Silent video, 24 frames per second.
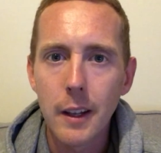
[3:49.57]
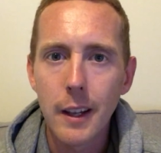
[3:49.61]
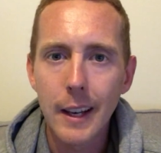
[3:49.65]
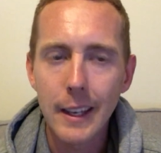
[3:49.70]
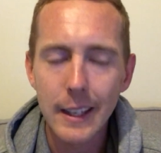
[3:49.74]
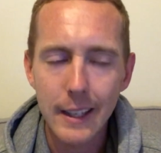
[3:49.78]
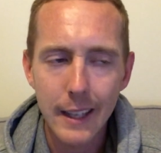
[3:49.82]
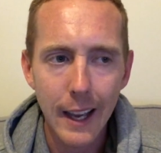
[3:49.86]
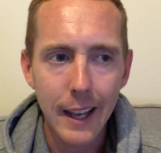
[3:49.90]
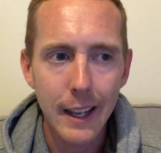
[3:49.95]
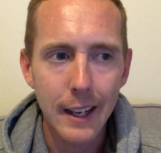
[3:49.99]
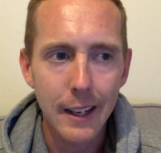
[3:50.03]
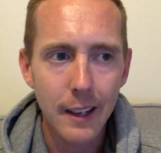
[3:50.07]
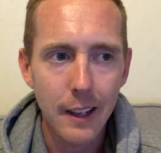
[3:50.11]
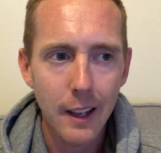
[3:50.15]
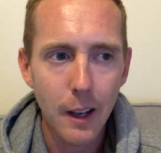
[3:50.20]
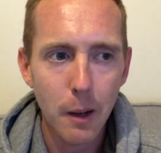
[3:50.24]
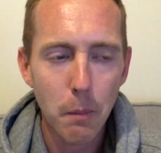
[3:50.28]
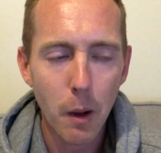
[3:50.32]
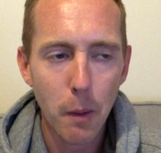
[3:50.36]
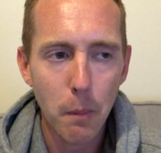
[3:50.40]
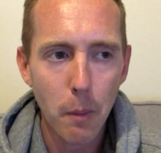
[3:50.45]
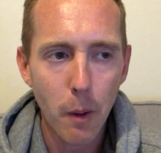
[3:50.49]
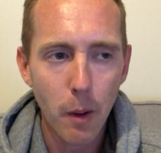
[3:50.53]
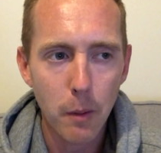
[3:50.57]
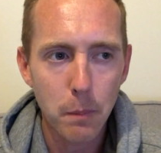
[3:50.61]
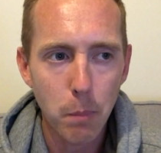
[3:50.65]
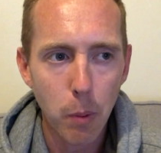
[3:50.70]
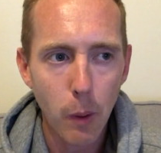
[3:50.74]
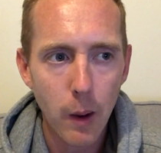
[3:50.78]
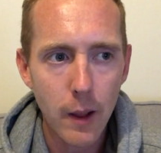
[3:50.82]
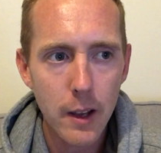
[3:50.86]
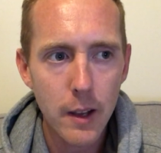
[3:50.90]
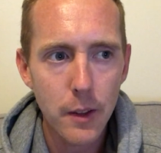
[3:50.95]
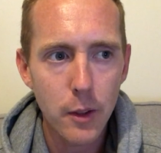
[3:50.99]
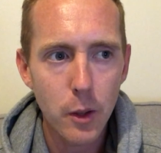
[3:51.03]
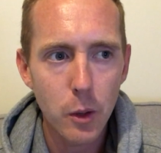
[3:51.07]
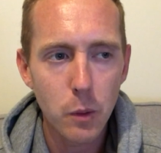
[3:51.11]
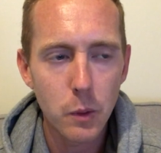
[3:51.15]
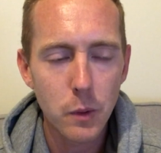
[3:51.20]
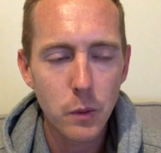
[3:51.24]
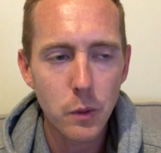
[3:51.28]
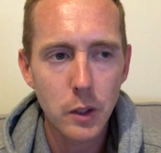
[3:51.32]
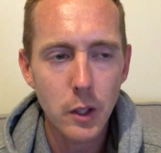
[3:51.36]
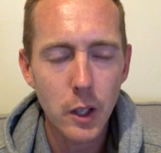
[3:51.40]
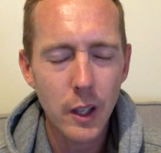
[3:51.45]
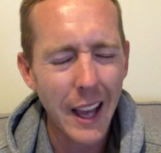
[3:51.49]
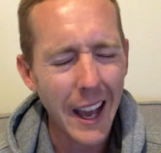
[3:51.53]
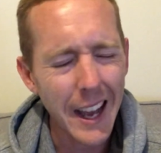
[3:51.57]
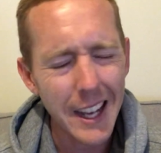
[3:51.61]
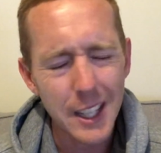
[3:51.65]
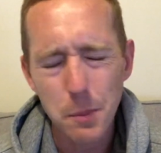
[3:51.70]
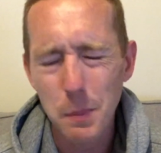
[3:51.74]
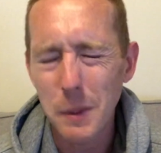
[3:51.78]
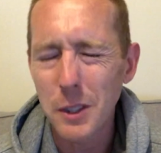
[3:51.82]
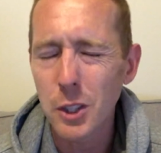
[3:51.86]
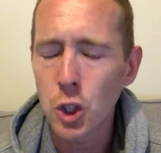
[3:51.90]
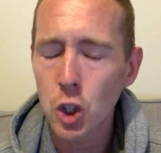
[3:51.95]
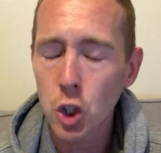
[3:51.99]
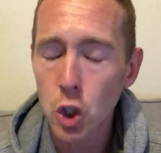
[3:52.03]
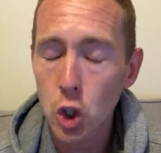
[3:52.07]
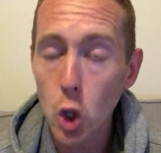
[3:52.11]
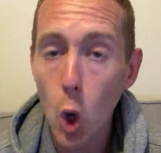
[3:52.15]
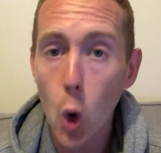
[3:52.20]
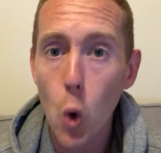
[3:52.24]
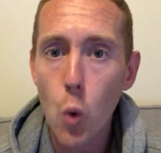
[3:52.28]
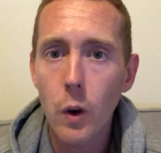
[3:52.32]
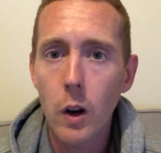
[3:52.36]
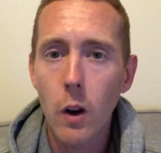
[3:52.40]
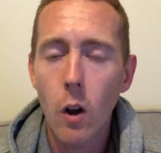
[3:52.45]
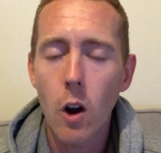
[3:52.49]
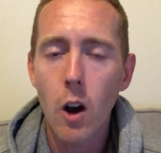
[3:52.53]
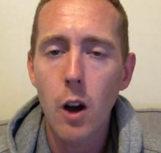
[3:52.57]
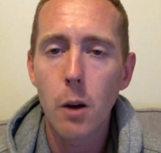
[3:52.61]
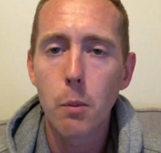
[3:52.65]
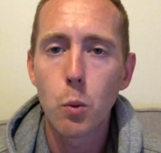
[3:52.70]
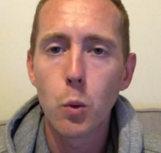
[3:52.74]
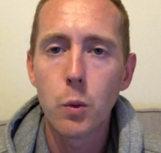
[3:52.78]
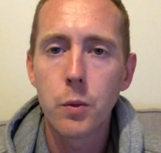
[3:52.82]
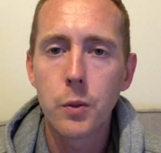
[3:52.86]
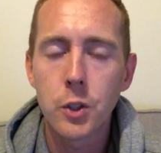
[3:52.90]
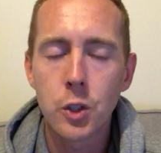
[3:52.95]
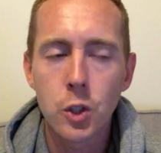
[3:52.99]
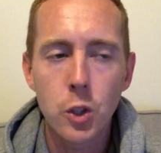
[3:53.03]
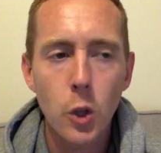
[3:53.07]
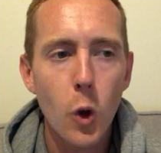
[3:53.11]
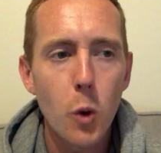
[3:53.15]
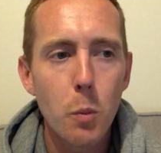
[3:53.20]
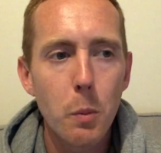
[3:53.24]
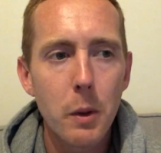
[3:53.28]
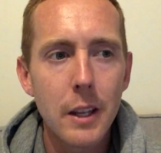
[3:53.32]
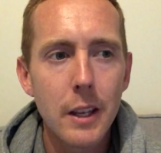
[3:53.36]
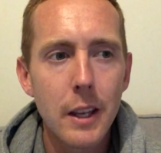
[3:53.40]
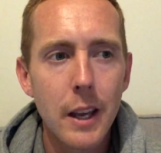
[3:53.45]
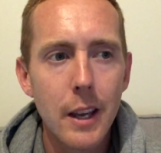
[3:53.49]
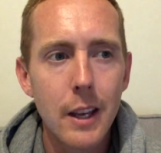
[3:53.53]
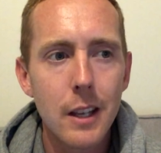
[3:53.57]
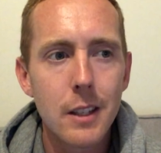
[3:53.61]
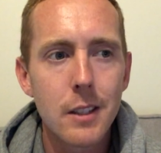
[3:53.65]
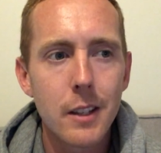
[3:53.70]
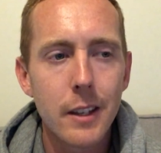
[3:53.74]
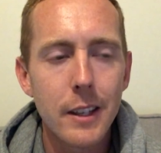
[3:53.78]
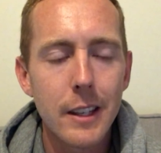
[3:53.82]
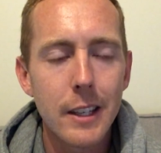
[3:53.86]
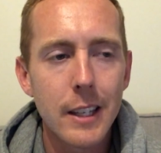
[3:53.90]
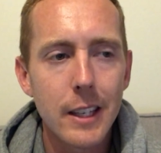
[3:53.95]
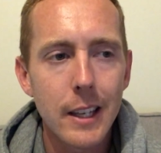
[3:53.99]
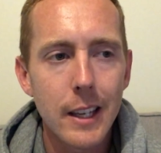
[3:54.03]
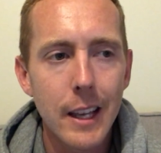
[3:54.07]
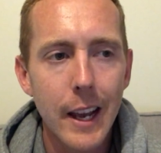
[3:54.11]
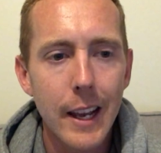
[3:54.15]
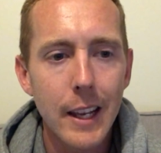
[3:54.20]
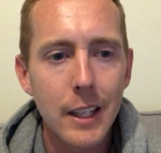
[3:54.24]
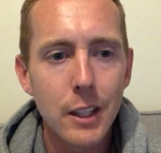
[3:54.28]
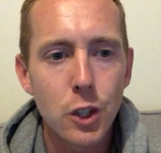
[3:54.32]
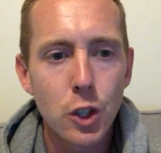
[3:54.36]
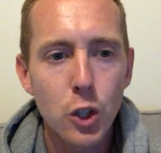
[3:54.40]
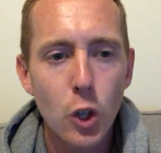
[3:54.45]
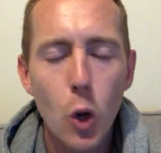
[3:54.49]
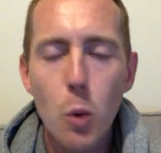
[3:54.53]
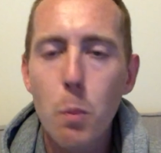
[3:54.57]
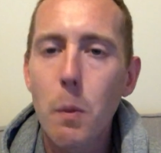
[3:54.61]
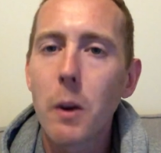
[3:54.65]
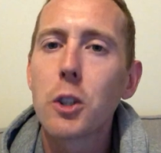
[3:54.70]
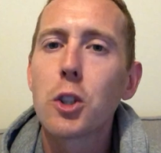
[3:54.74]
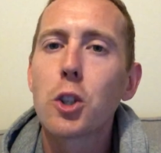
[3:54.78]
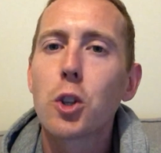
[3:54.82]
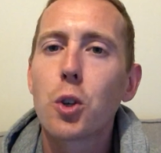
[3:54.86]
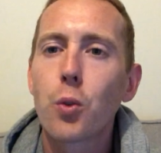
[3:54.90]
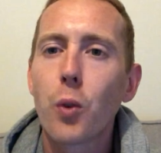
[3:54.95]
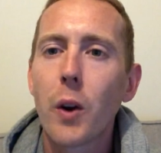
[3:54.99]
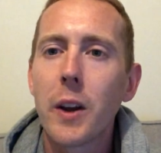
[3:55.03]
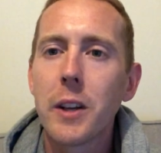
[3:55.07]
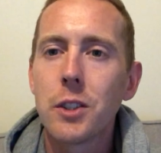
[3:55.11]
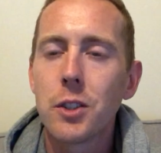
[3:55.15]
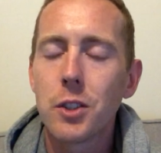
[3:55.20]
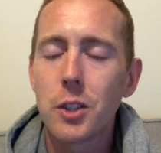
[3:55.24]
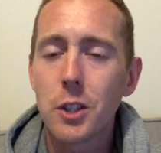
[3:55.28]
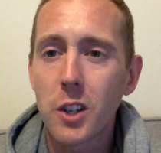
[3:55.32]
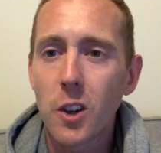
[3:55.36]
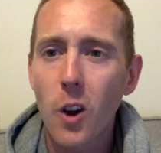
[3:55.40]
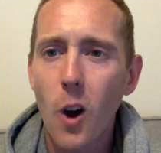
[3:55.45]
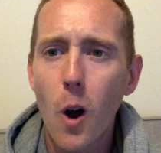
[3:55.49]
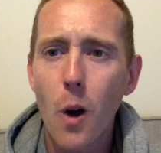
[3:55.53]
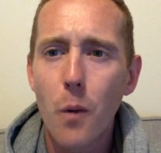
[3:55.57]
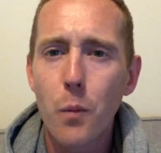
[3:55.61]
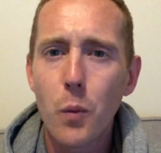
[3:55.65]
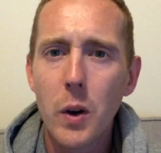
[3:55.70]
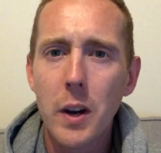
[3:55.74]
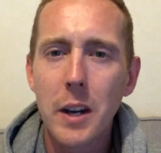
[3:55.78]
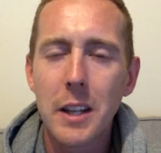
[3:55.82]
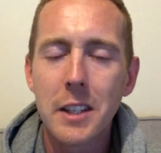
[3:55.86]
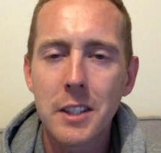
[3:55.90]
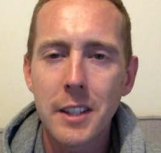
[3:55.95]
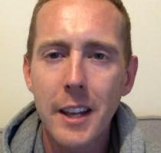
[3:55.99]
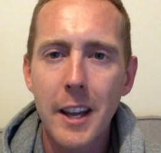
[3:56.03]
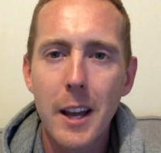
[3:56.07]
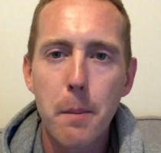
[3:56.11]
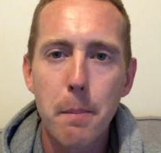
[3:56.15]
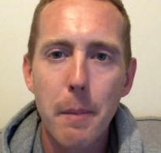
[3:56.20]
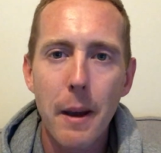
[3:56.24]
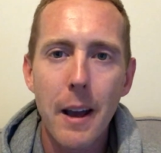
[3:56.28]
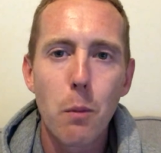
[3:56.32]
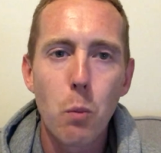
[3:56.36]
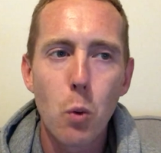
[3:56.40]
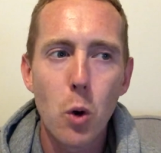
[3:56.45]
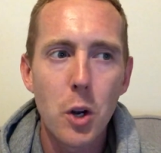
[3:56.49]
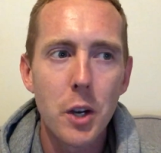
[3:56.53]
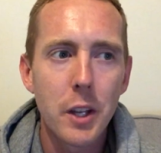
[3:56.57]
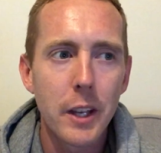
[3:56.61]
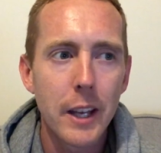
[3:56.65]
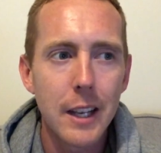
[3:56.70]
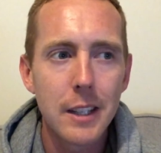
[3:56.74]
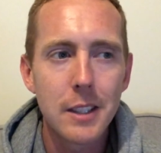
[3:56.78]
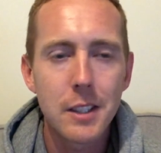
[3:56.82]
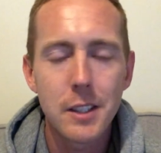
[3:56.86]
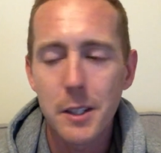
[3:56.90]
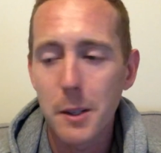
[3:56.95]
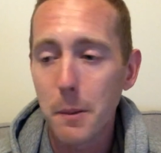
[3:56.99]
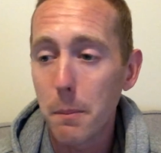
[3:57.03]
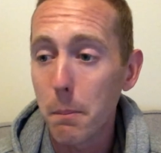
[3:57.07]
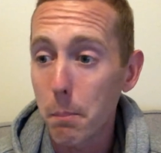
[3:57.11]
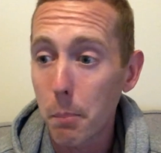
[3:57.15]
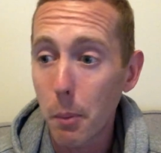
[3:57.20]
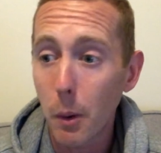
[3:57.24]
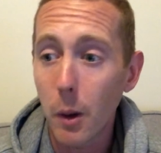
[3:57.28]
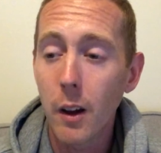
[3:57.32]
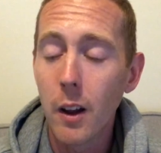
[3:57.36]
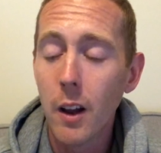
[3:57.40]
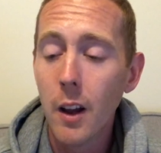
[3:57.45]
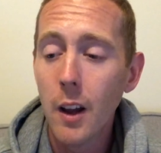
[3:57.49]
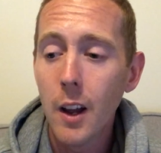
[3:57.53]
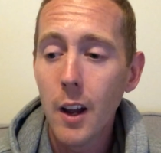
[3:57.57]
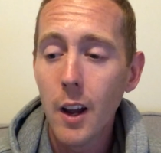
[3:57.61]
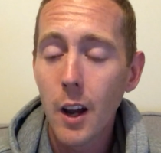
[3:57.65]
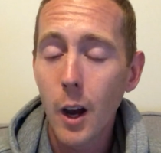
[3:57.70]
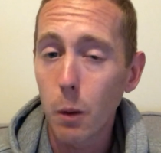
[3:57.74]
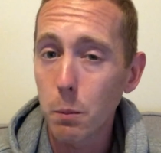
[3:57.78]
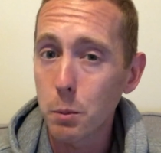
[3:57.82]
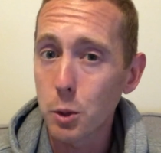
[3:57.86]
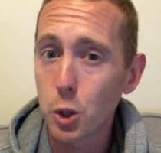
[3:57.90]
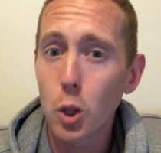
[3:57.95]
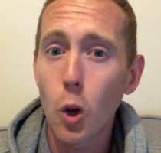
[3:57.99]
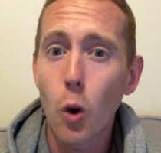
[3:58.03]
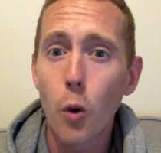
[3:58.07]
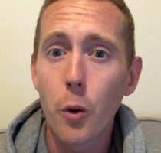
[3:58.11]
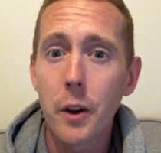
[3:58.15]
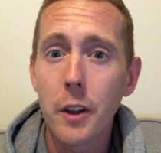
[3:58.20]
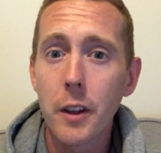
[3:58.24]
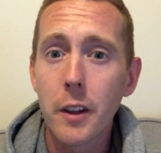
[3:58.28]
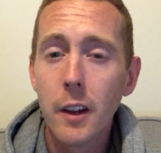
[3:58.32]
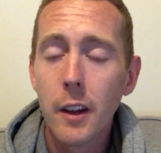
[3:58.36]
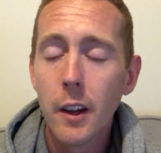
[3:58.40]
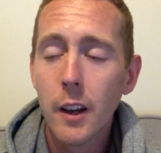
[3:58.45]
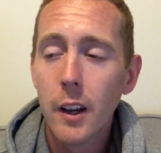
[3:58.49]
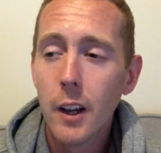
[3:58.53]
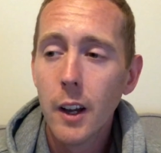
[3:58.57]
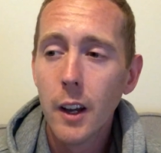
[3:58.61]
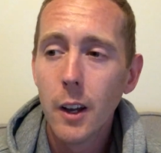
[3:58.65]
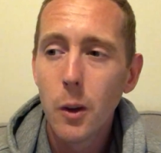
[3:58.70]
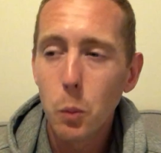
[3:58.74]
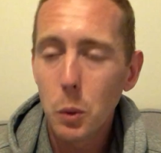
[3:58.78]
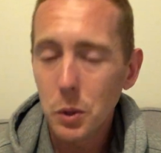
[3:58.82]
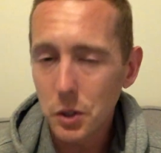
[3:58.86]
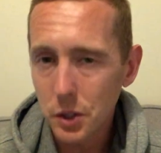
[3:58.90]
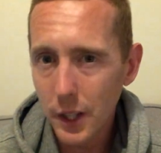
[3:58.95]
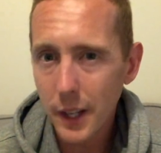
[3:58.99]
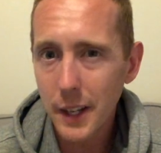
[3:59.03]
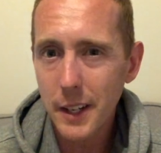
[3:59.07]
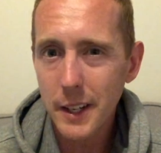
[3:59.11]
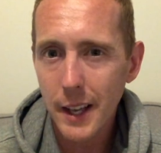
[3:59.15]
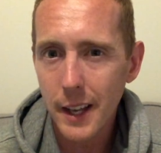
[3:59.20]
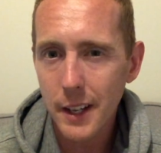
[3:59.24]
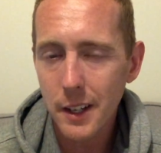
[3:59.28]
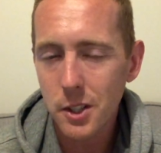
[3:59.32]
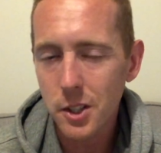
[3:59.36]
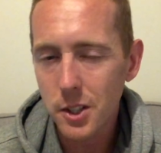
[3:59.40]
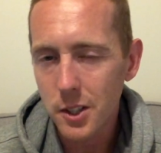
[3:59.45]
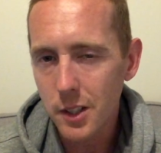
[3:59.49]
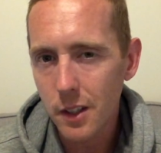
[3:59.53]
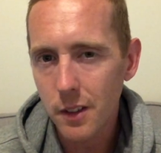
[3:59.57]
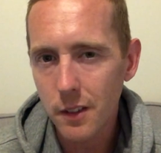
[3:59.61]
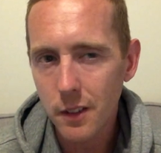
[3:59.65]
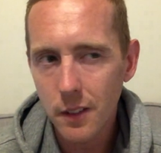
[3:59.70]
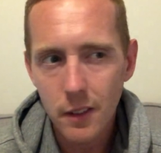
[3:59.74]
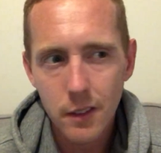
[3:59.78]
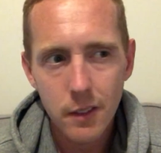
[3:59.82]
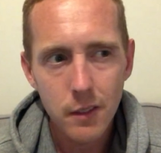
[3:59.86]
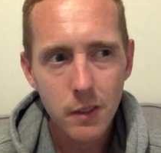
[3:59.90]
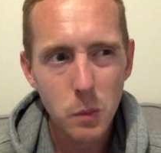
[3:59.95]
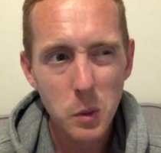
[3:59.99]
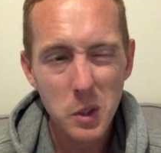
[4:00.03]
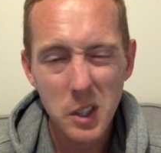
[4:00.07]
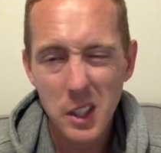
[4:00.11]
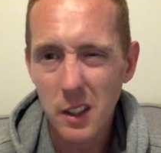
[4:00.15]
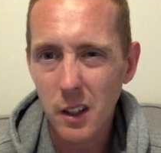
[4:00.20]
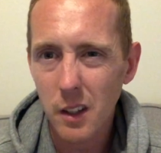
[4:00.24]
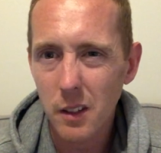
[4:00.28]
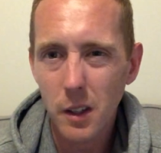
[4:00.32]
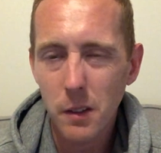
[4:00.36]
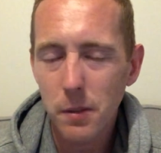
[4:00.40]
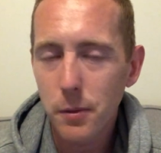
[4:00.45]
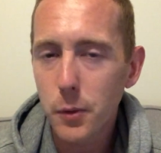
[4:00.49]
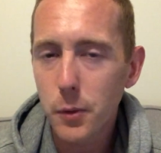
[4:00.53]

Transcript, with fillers: Again, a, a, a, player that has been so reliable for so many years that he gains so much grace that you can't really say a bad word against him. But I'm sorry, with Dean Henderson, was it a